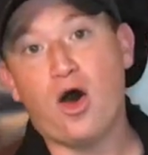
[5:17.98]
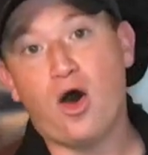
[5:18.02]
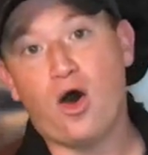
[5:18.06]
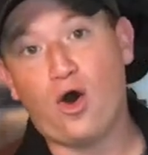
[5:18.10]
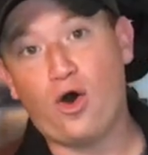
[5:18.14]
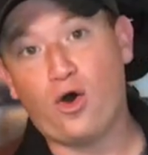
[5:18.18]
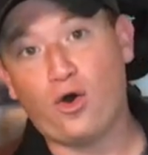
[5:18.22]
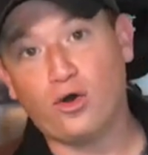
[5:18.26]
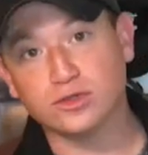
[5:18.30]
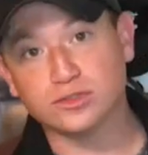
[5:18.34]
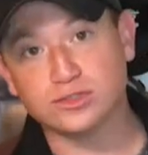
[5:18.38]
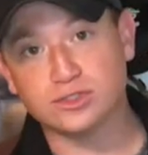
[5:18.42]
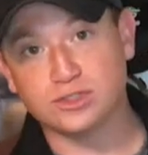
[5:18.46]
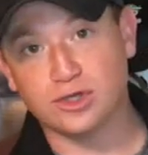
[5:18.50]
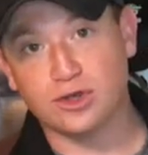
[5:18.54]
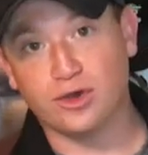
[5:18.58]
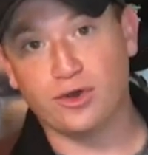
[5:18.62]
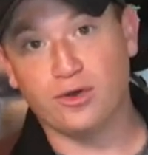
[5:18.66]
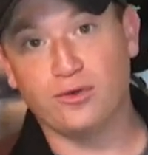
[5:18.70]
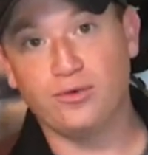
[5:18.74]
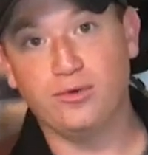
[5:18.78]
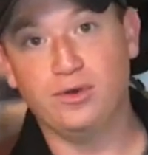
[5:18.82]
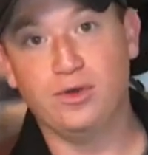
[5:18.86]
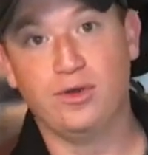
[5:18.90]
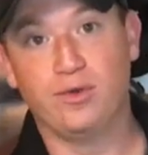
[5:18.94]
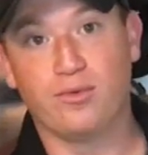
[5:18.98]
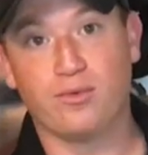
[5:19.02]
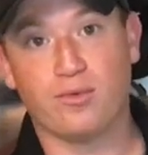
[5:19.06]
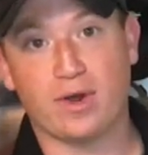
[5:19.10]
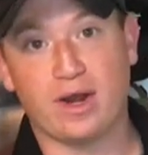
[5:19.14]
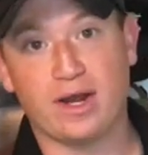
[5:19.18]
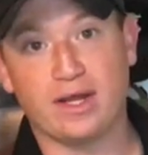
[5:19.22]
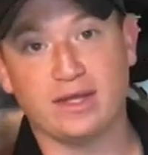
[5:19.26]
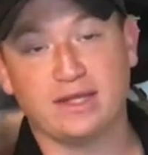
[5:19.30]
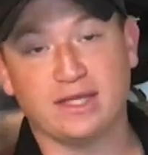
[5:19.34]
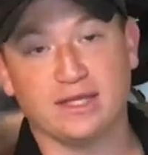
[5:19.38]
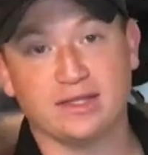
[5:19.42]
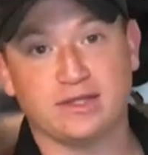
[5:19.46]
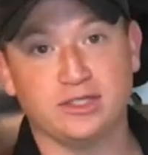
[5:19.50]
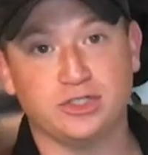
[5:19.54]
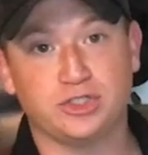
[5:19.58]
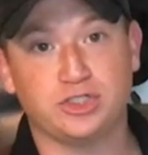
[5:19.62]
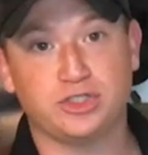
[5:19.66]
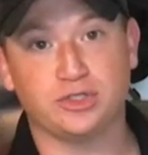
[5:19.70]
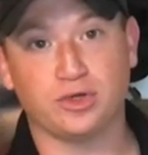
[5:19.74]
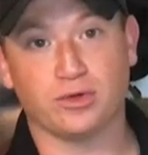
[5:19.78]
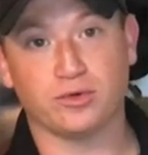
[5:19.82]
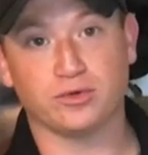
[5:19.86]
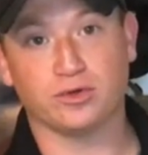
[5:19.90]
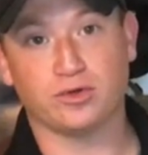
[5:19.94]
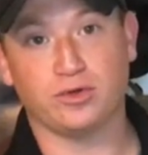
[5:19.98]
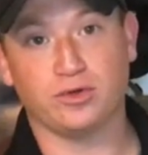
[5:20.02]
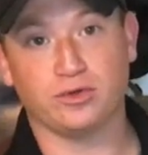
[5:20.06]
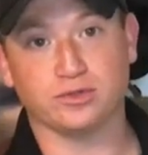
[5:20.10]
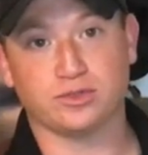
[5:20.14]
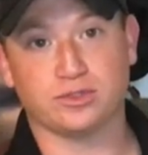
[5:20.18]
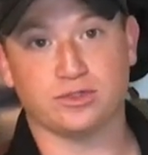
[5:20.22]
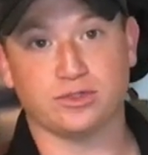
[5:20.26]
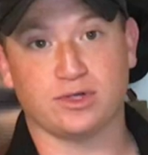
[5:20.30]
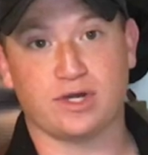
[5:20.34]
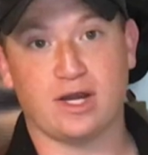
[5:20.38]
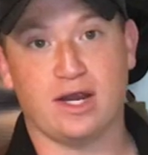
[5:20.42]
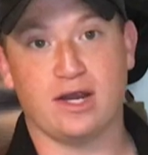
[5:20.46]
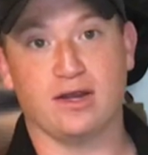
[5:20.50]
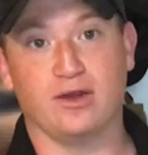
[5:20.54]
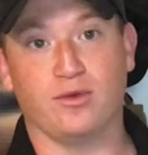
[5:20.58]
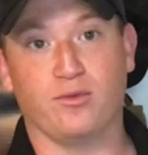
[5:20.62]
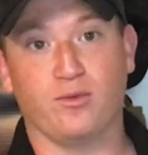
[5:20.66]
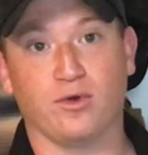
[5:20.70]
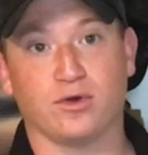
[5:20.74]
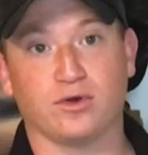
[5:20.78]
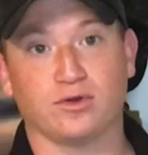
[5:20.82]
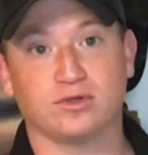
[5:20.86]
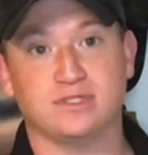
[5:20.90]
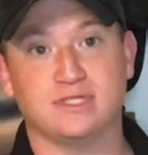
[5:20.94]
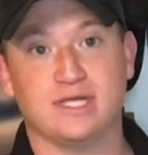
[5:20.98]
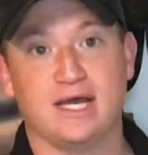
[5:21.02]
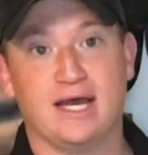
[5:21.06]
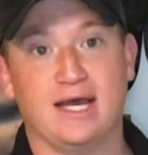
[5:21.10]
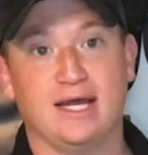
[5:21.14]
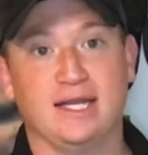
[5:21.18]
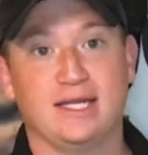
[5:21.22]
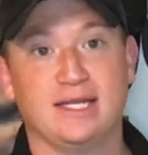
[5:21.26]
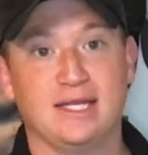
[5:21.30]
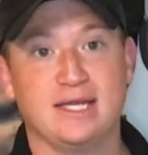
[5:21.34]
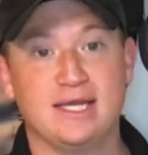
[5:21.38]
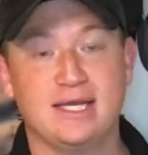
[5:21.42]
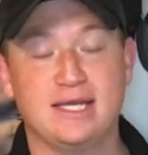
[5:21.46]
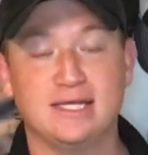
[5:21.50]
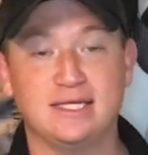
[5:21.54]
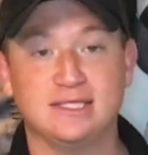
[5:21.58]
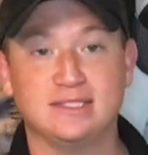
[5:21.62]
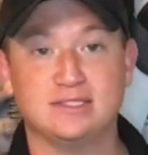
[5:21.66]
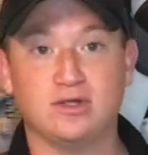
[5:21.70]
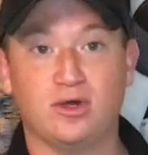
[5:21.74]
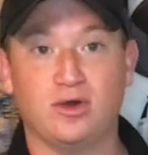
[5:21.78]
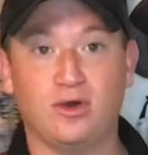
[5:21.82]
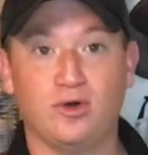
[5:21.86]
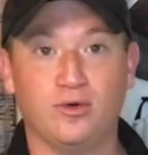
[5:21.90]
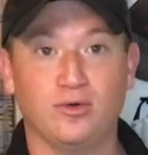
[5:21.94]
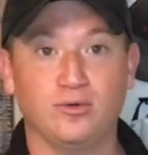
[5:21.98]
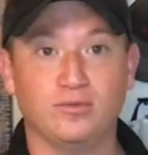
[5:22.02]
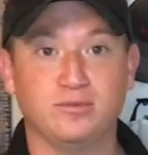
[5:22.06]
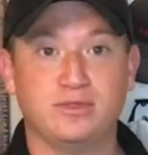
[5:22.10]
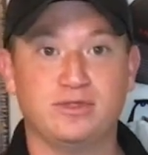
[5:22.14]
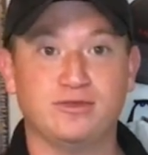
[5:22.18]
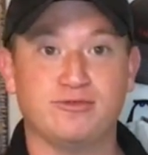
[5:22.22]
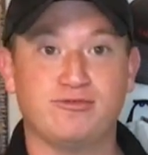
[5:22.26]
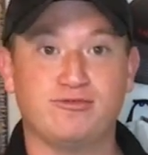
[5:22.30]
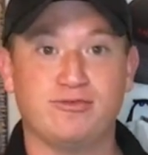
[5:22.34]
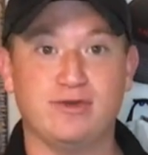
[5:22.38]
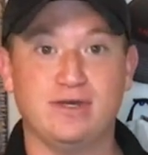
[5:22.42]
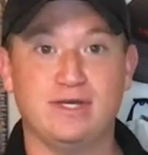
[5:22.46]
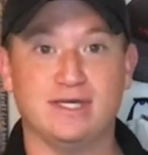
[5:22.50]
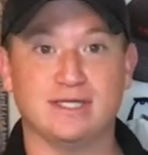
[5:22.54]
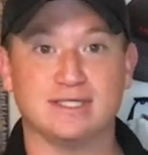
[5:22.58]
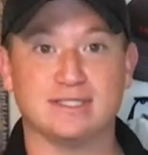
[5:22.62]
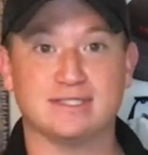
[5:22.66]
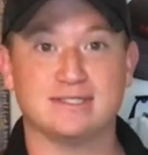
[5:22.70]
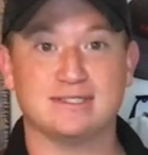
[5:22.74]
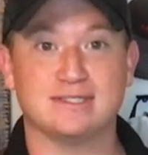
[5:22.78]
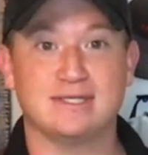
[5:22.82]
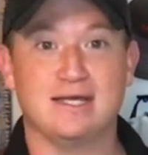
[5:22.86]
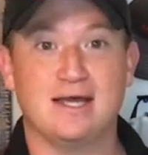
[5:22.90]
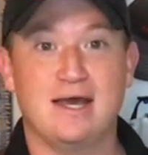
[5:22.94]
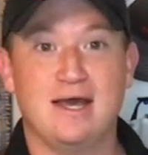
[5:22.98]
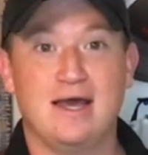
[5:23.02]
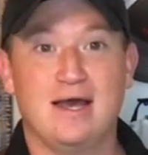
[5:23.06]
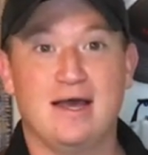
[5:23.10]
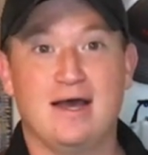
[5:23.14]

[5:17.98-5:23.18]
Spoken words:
Also, where I think the shoulder holster kind of works at is home defense.